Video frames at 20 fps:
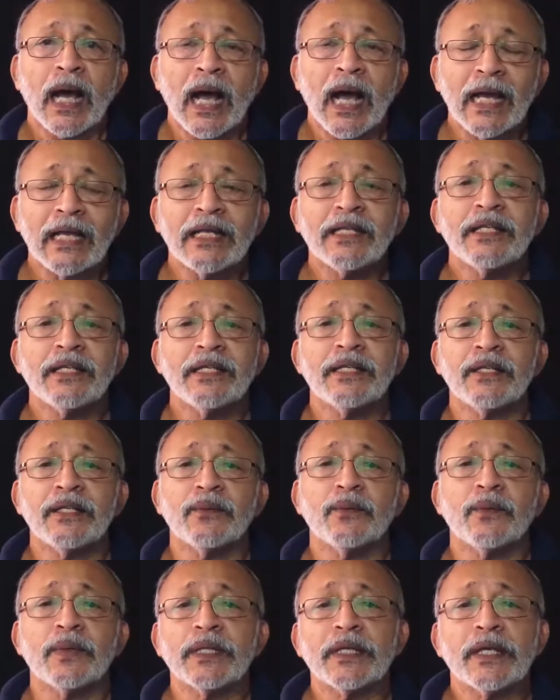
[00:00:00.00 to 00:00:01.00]
I did
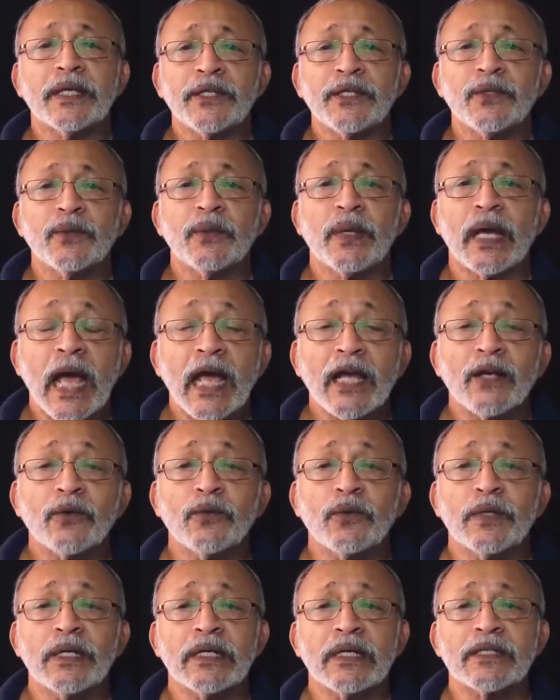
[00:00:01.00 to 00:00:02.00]
it with a new air
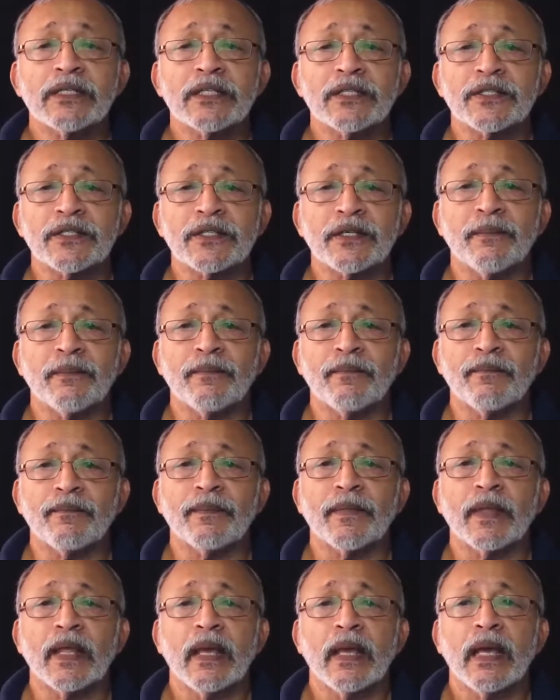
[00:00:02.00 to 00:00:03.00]
cooling system.
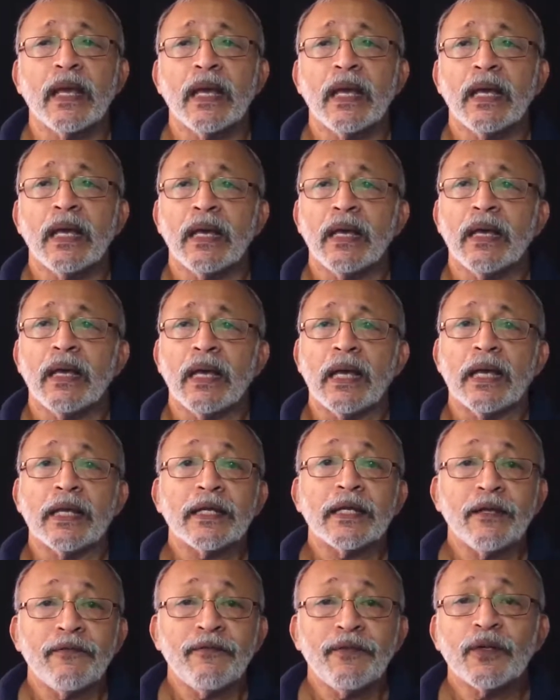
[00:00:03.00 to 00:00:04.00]

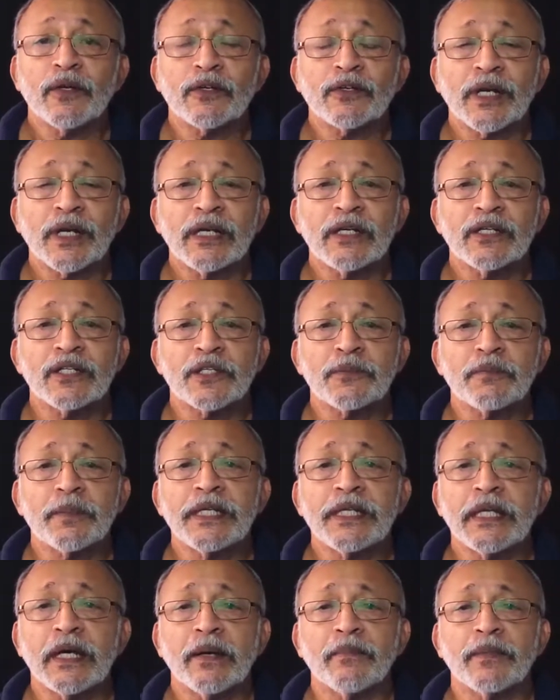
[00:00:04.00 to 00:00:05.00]
And if you're trying to
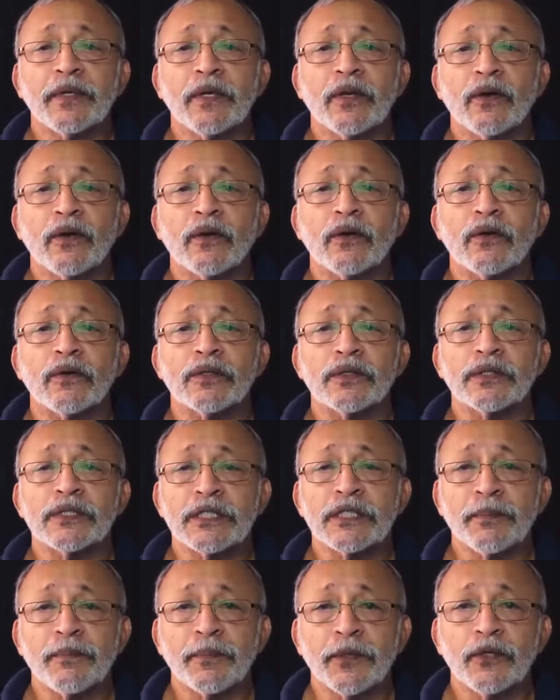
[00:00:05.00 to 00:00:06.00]
speed up your
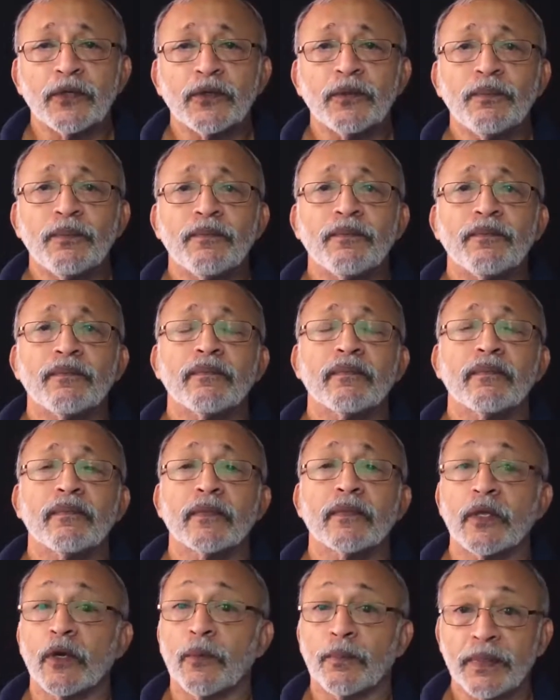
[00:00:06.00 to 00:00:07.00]
CPU,
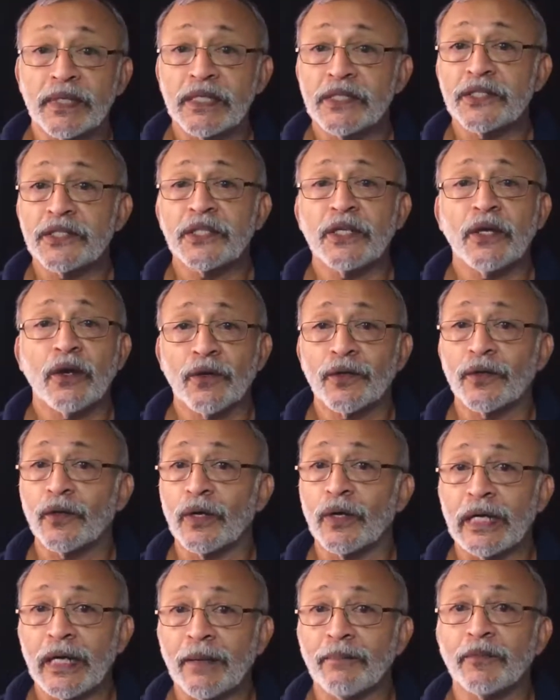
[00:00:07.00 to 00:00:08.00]
your PC or
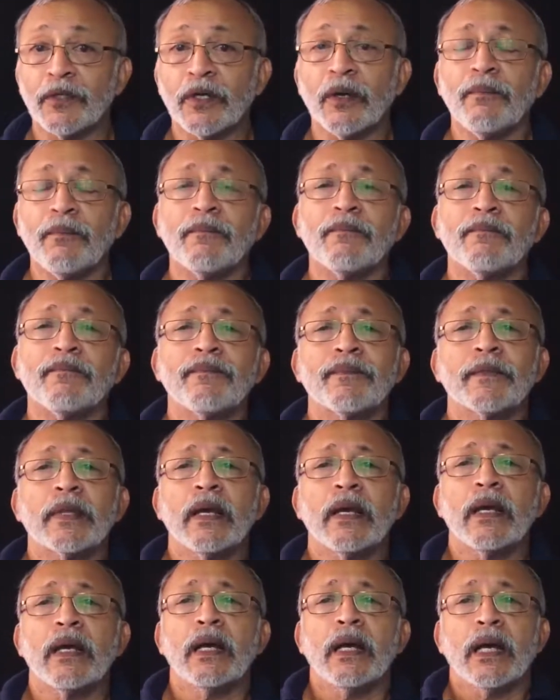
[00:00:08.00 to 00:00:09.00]
your laptop
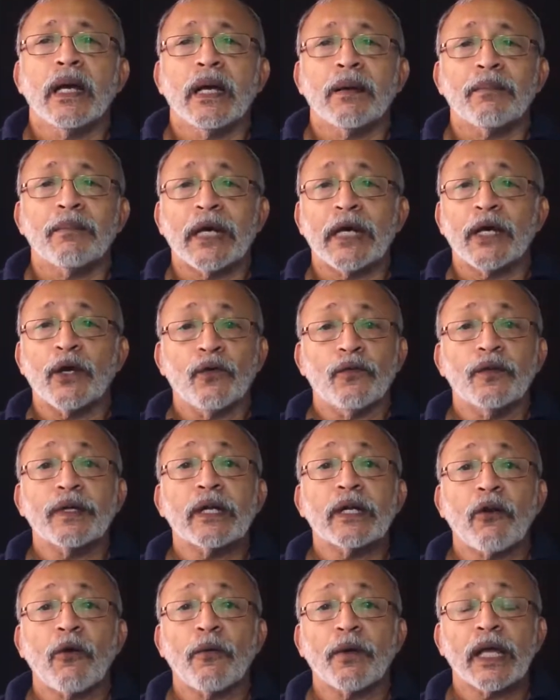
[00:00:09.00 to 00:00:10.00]
by
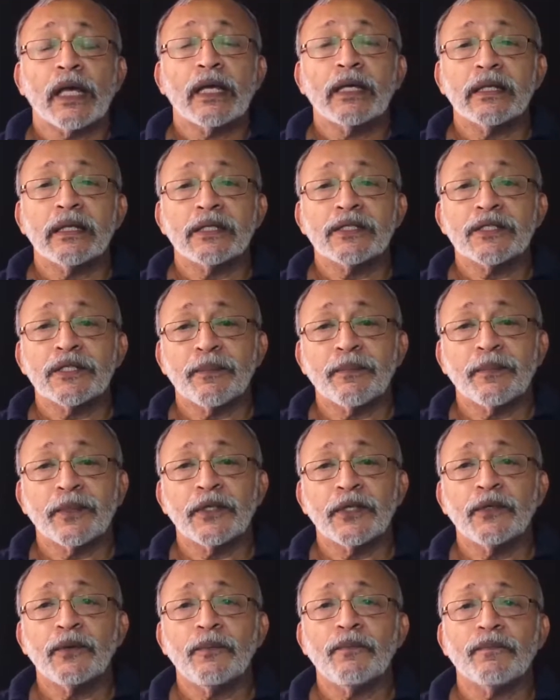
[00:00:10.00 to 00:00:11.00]
overclocking the
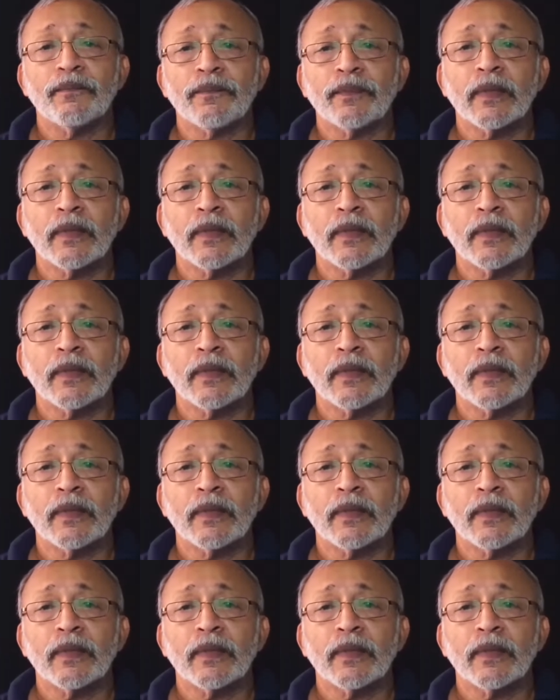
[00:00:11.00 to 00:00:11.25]
CPU,